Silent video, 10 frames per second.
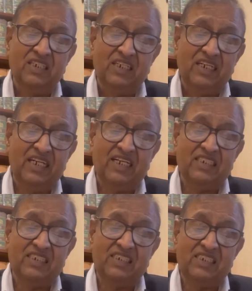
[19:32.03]

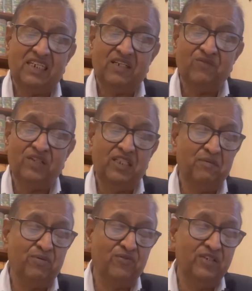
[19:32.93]
inconsistent with the
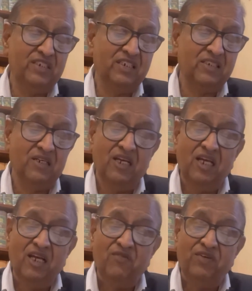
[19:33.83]
provision
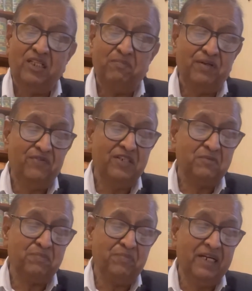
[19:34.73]
with the previous
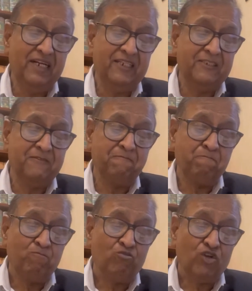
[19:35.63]
pleadings
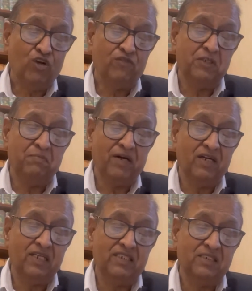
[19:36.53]
of the
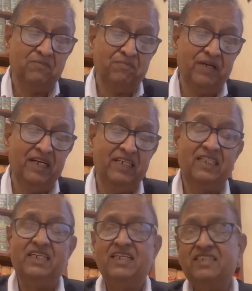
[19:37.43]
parties pleading
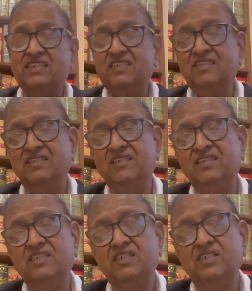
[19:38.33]
the case.
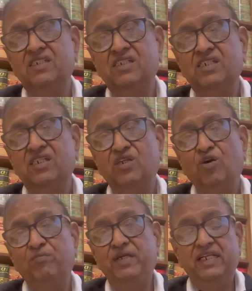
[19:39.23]

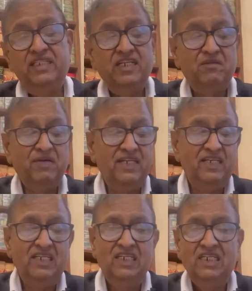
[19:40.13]
Now, meaning thereby
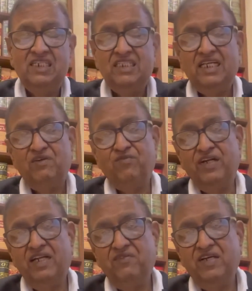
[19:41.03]
that
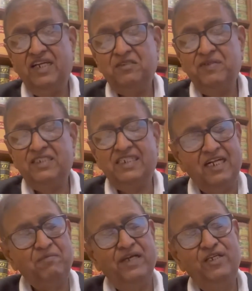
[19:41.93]
whatever has been
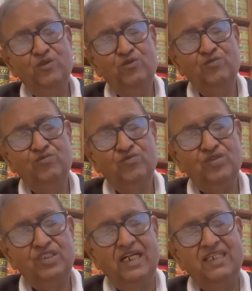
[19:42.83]
said by you,
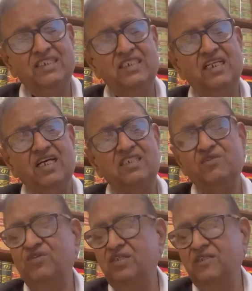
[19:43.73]
that is the last
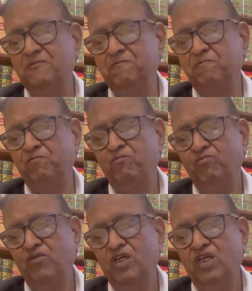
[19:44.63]
word.
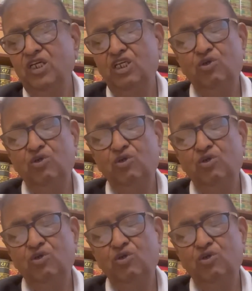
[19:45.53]
You